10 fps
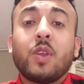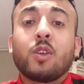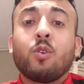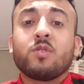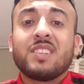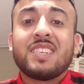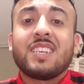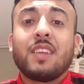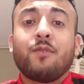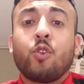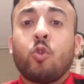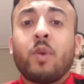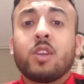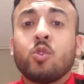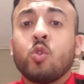coals initially, followed
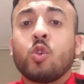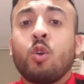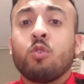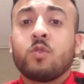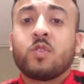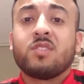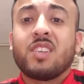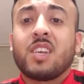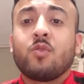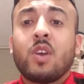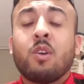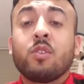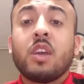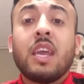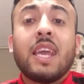by 2 coals for the second
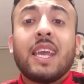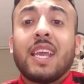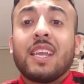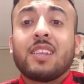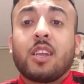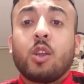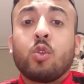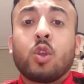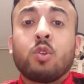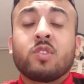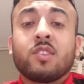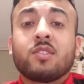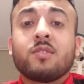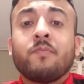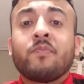round in the Clued
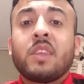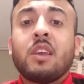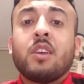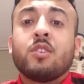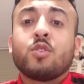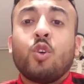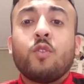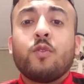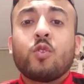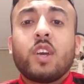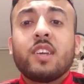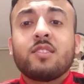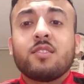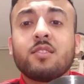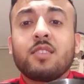Lotus. So overall, guys,
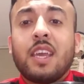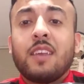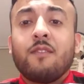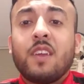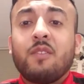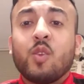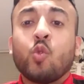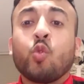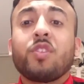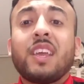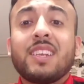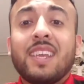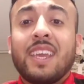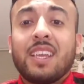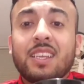this is a very
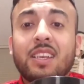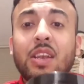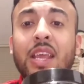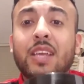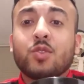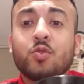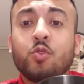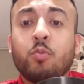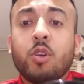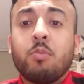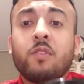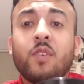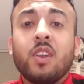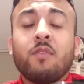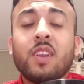authentic, natural bourbon
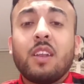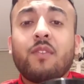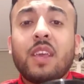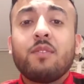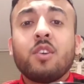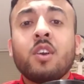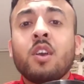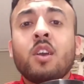vanilla flavor.